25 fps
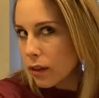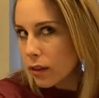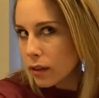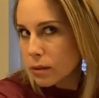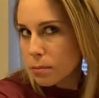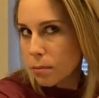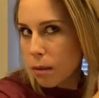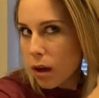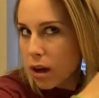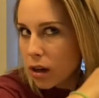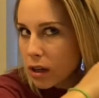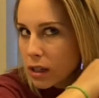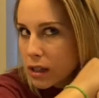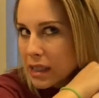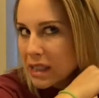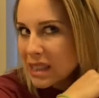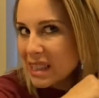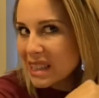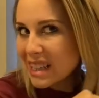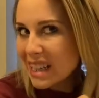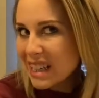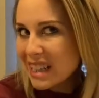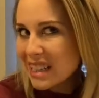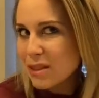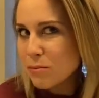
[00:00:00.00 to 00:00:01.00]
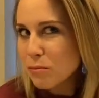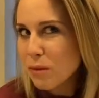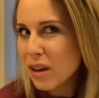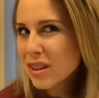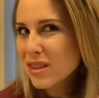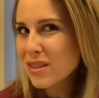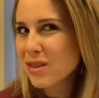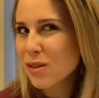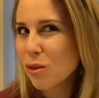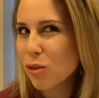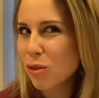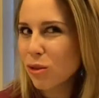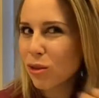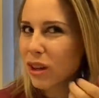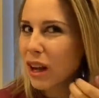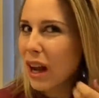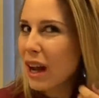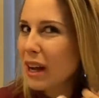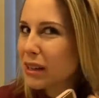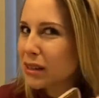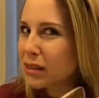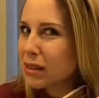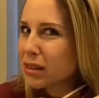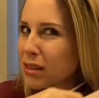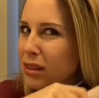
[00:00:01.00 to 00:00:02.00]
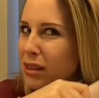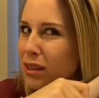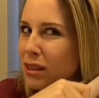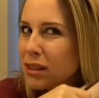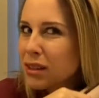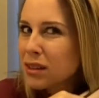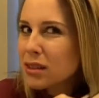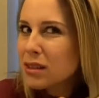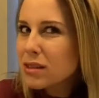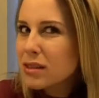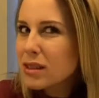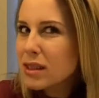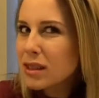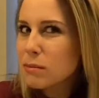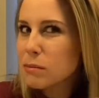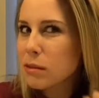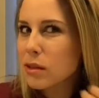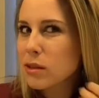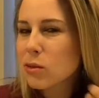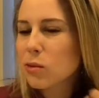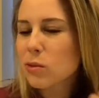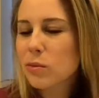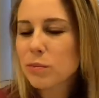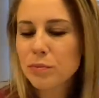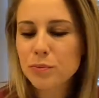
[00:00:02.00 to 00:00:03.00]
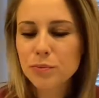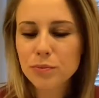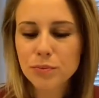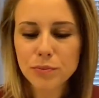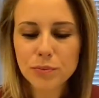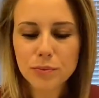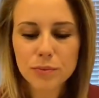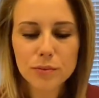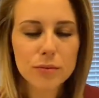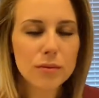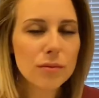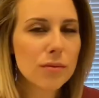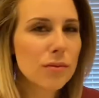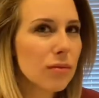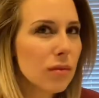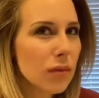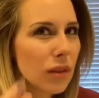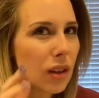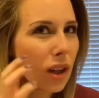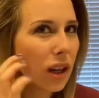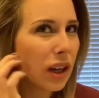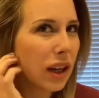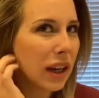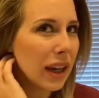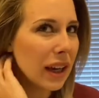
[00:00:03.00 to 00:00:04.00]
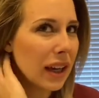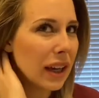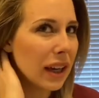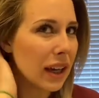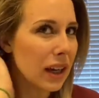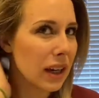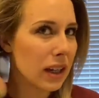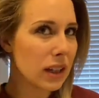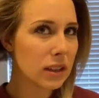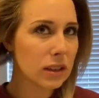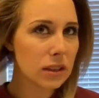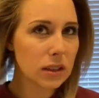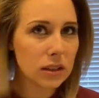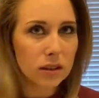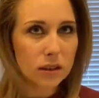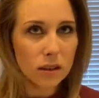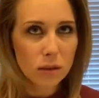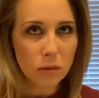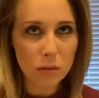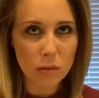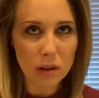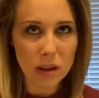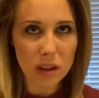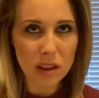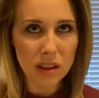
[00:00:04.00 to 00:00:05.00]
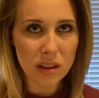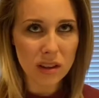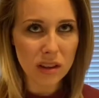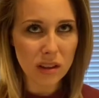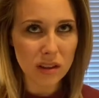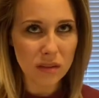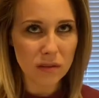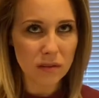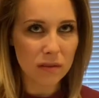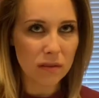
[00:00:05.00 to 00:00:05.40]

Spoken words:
this blog is 6 months old, guys, 6 months old. And what the